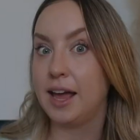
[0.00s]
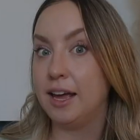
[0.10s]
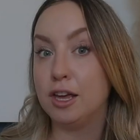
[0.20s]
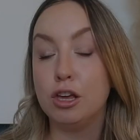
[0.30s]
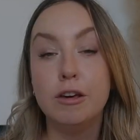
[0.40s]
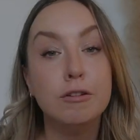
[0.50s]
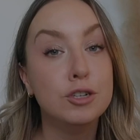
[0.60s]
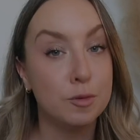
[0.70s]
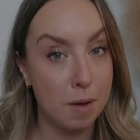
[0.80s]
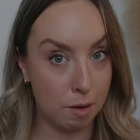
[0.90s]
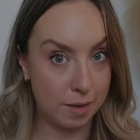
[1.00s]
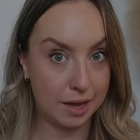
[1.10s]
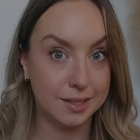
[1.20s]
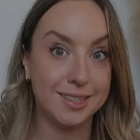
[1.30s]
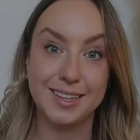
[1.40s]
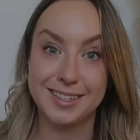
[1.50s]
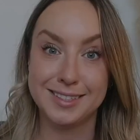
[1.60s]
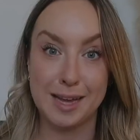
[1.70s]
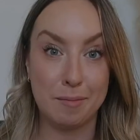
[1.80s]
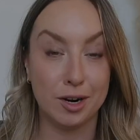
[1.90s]
a huge moment
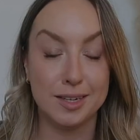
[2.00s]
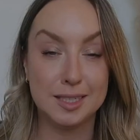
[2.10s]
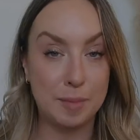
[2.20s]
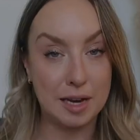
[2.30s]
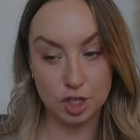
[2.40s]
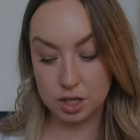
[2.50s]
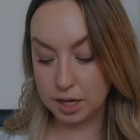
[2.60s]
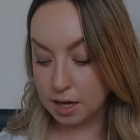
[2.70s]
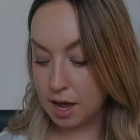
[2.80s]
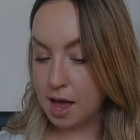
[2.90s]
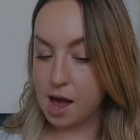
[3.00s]
this summer, especially.